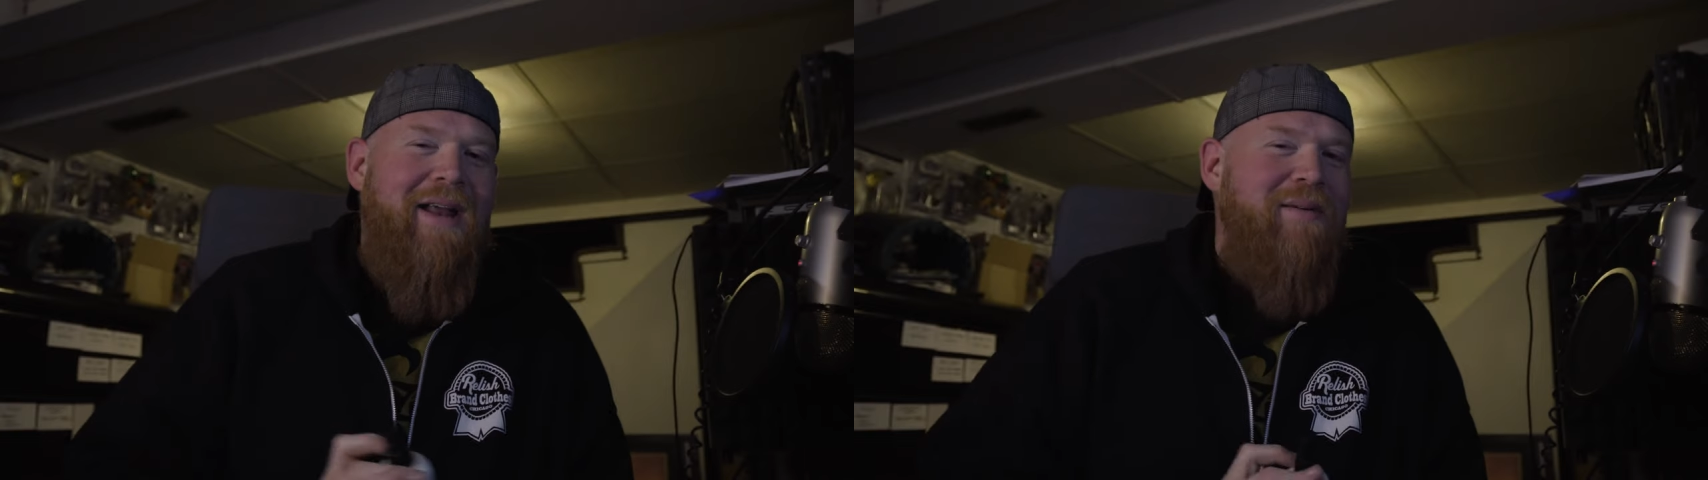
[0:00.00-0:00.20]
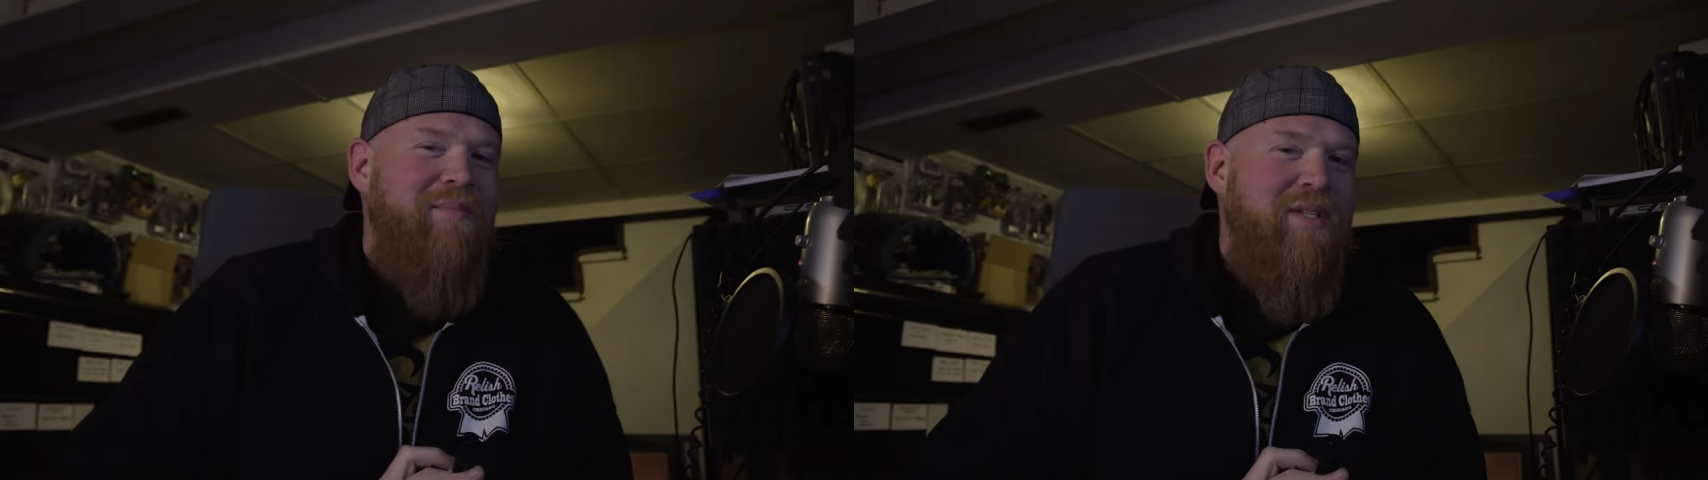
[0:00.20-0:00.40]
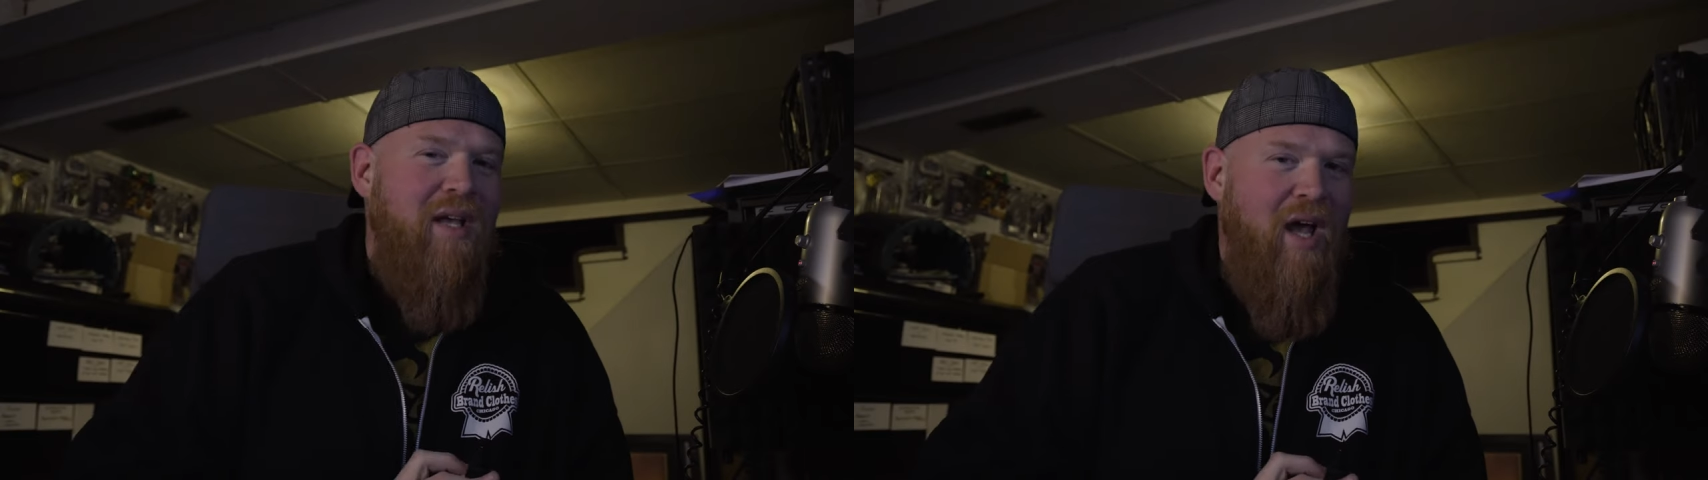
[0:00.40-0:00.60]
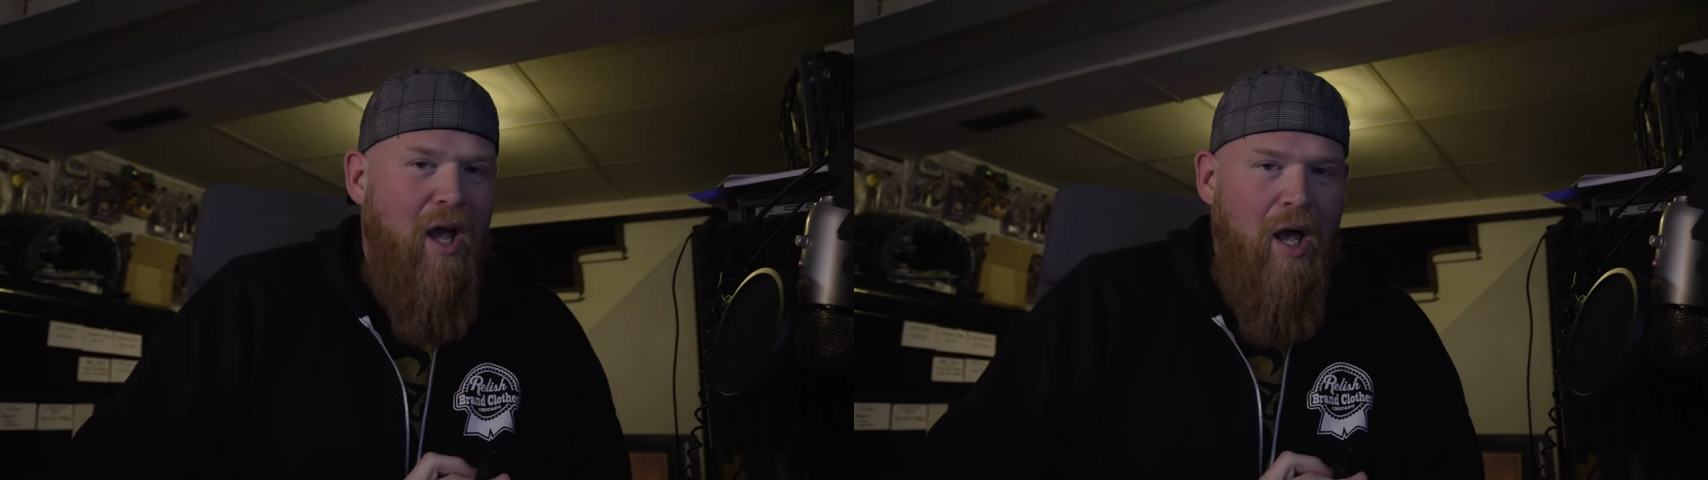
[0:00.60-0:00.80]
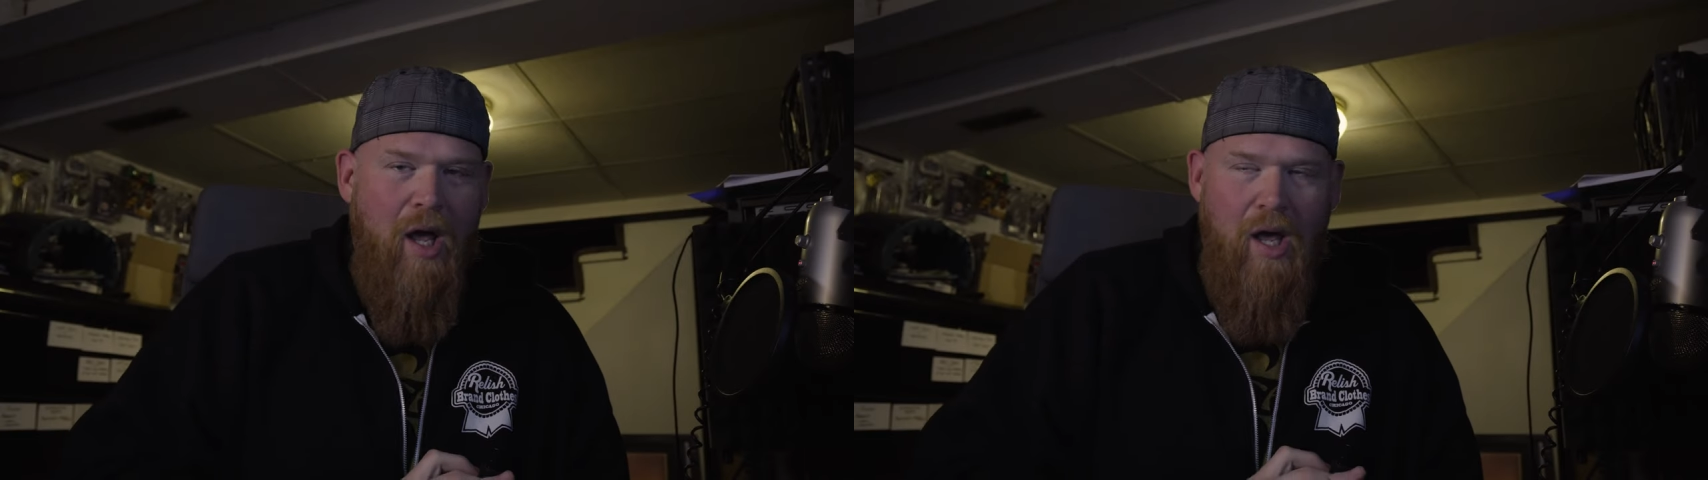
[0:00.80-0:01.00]
items
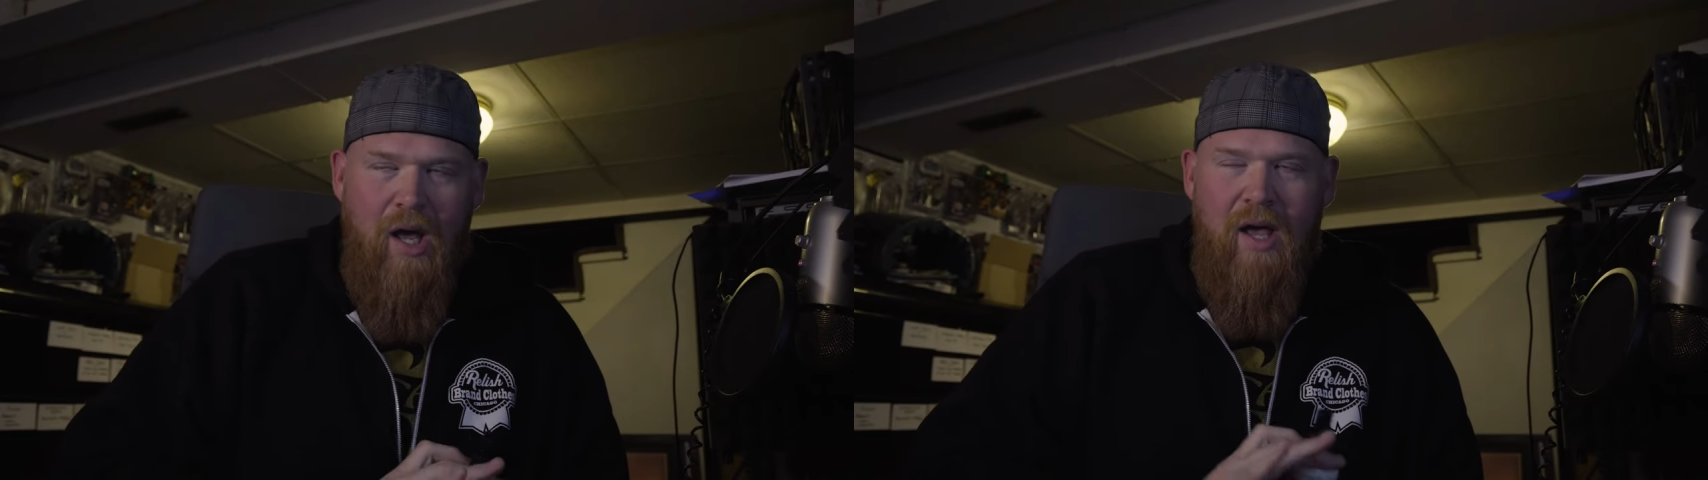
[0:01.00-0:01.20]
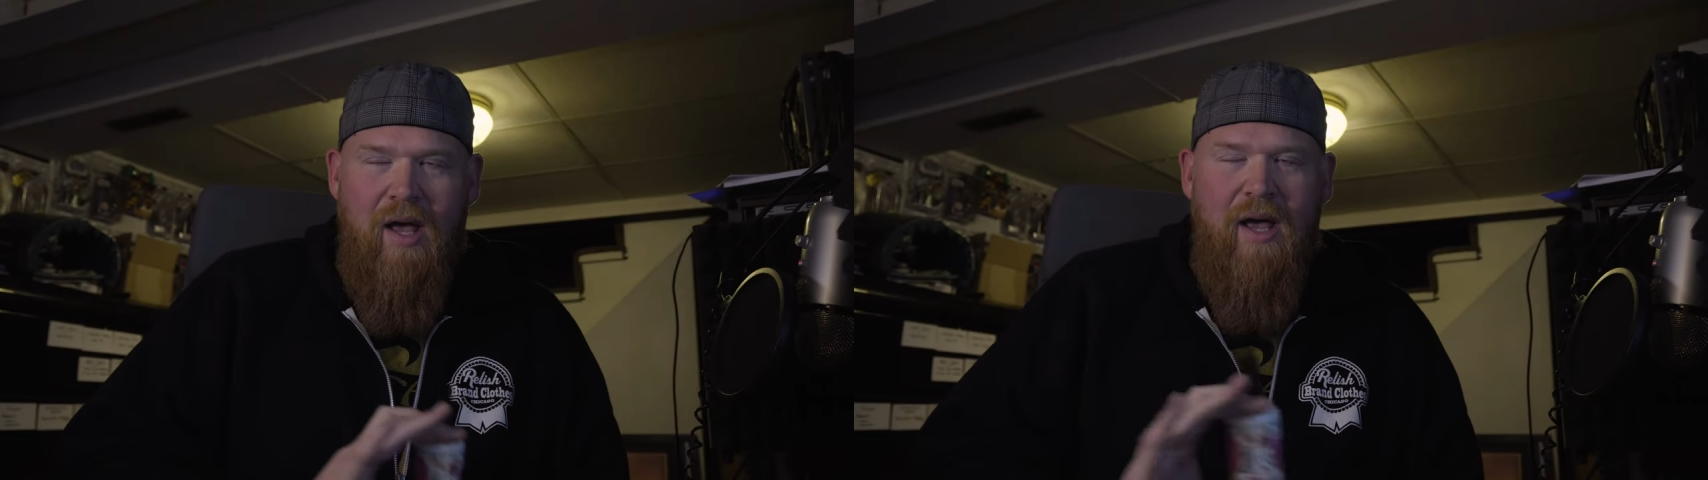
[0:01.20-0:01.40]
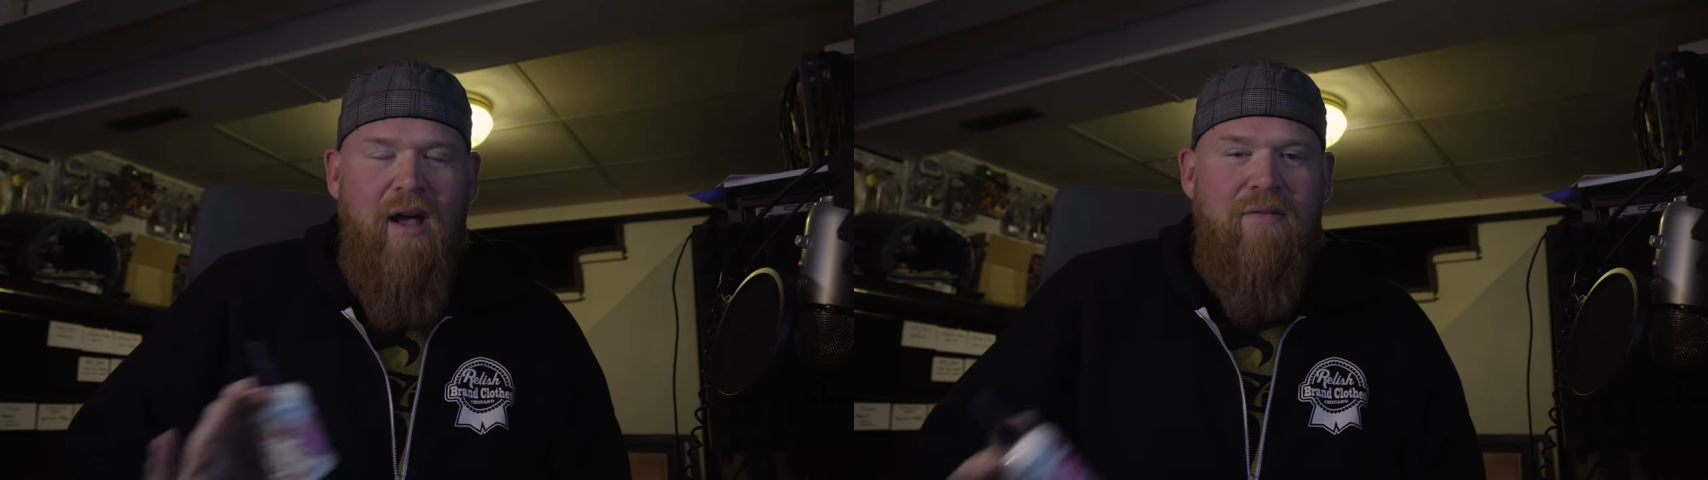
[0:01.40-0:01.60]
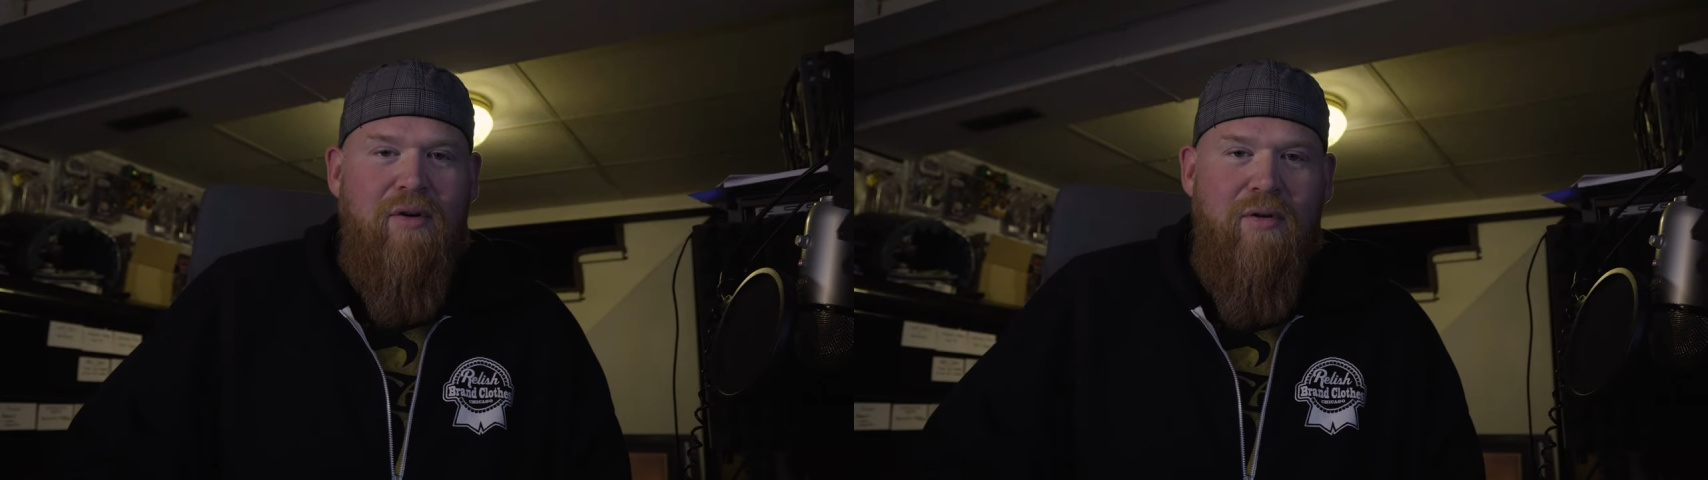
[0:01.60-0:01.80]
ever